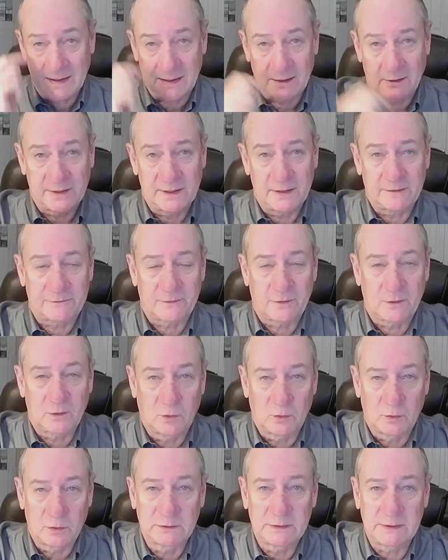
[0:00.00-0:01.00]
area for
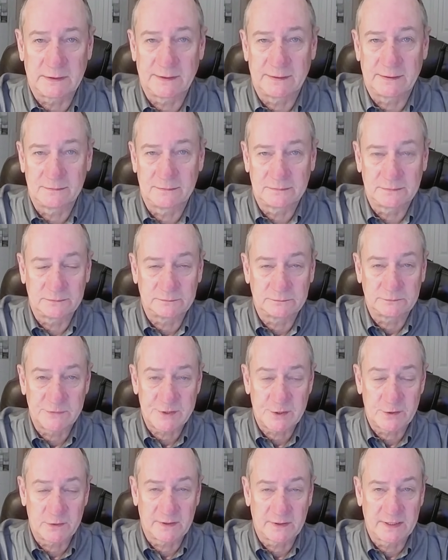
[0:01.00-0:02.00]
gold, and
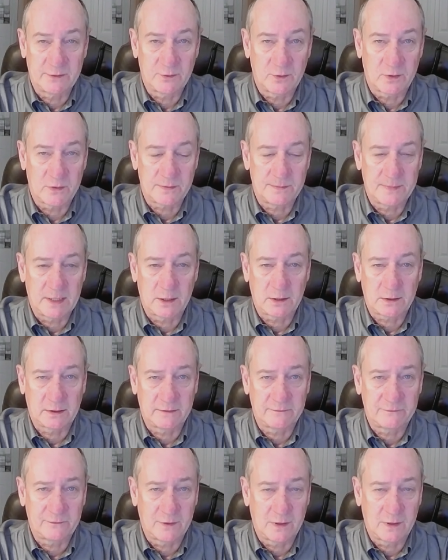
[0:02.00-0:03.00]
certainly in North America,
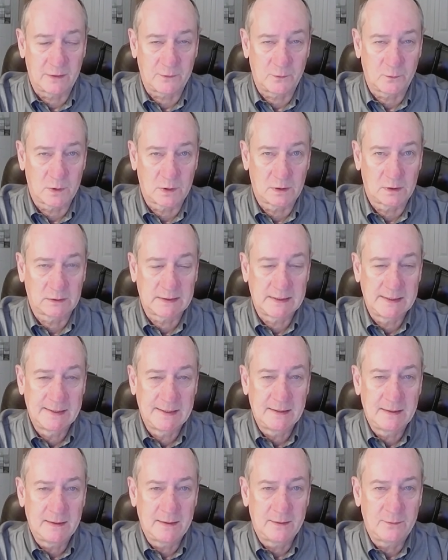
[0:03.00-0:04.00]
if not the world.
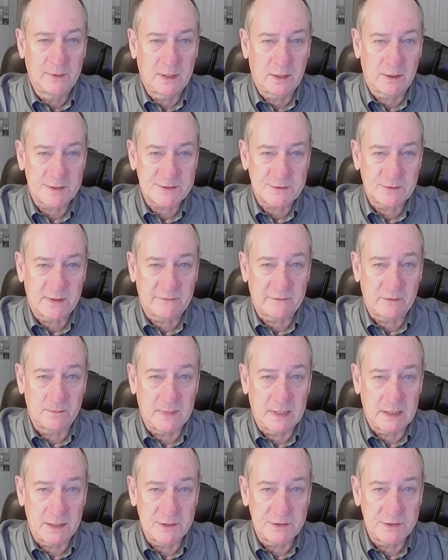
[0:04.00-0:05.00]
We also have a
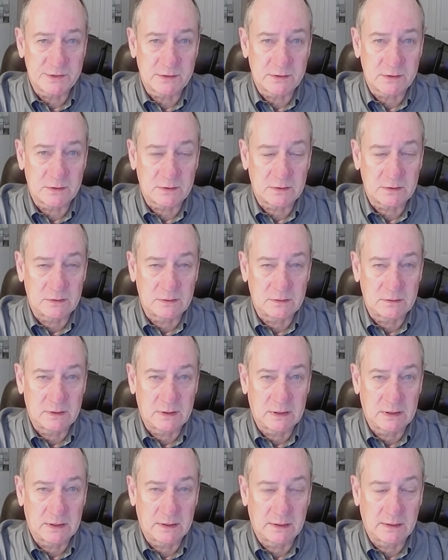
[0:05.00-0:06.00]
major
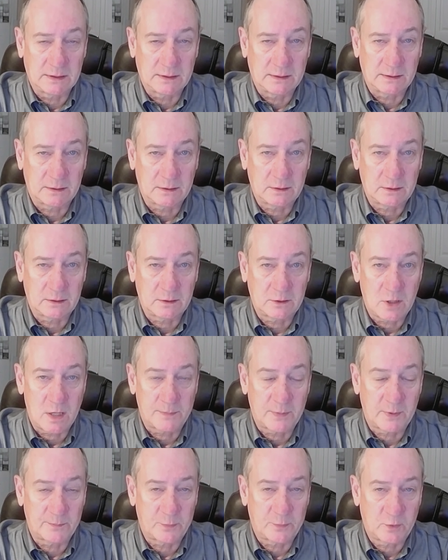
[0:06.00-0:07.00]

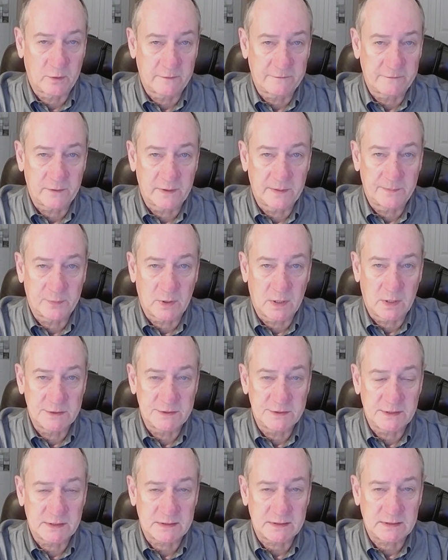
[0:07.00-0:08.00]
copper porphyry
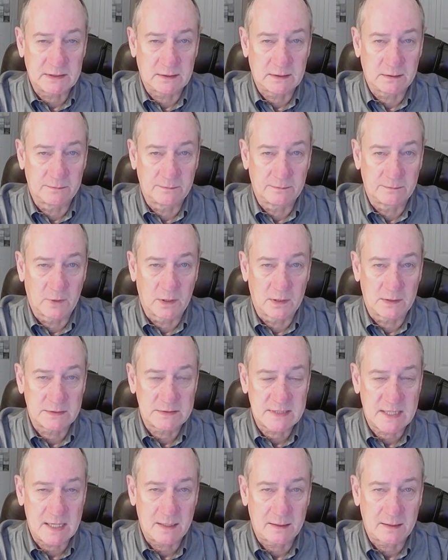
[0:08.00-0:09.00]
project in
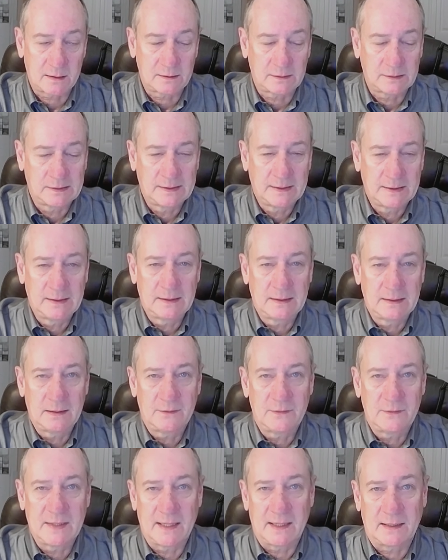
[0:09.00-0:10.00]
Montana
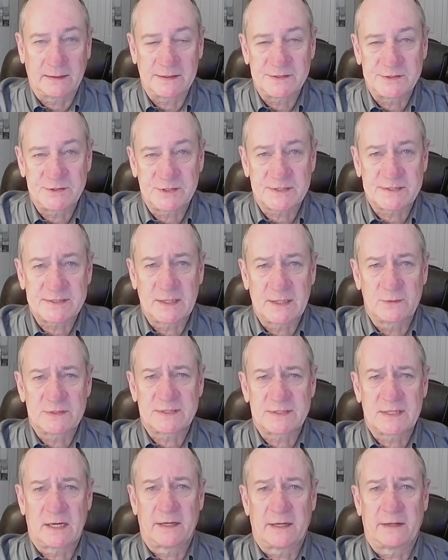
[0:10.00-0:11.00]
that is just
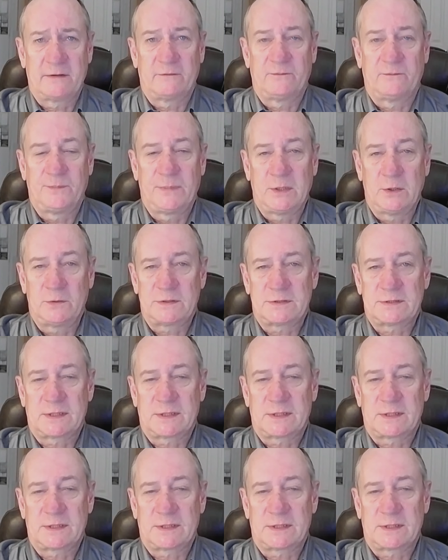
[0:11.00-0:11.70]
outside of Butte.